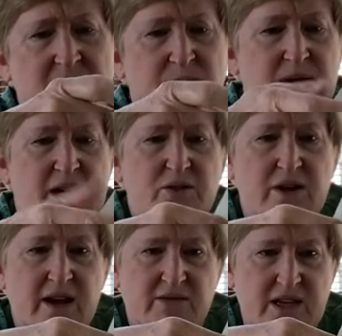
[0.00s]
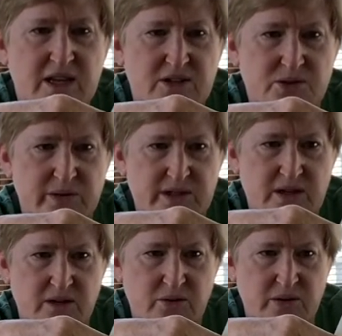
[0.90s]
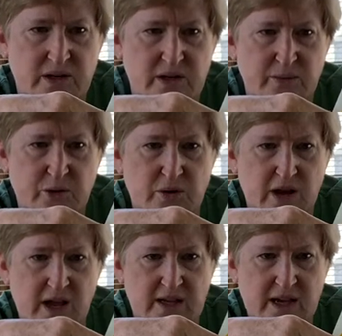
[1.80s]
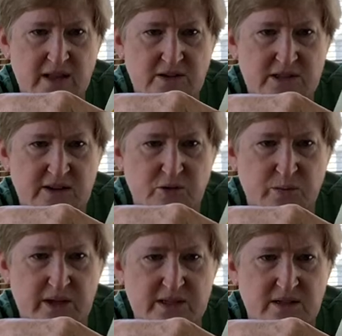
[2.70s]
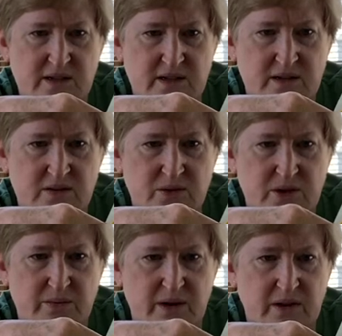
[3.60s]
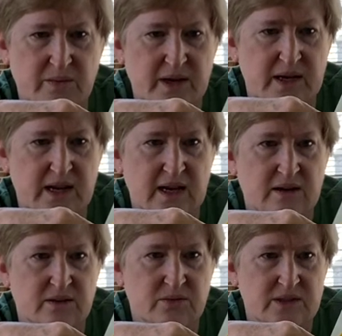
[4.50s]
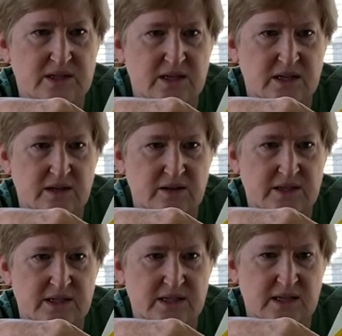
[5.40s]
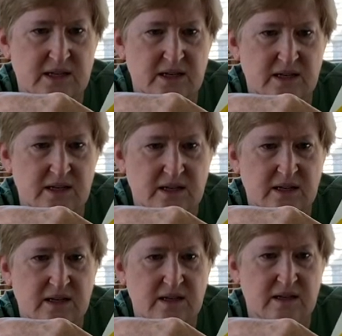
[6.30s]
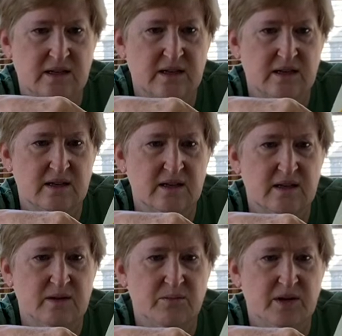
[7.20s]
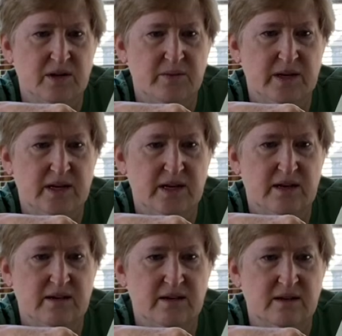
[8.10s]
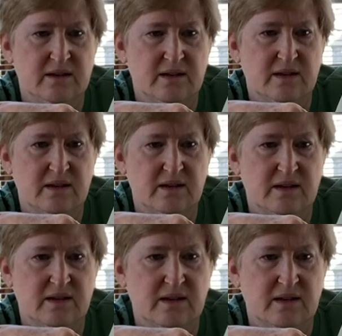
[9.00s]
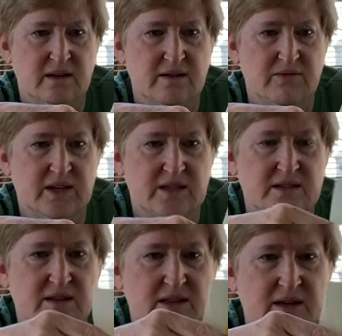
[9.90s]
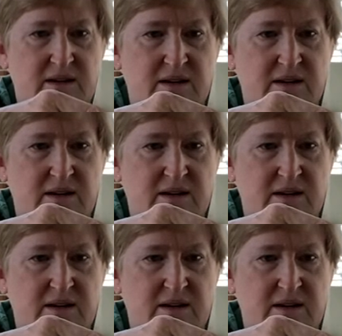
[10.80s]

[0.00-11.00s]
But I don't have the yellow twig dogwood anymore. Now, yeah, there's several plants on here. You can barely make it out. What's the year on this thing? Can barely make it out. I don't even think it's on here.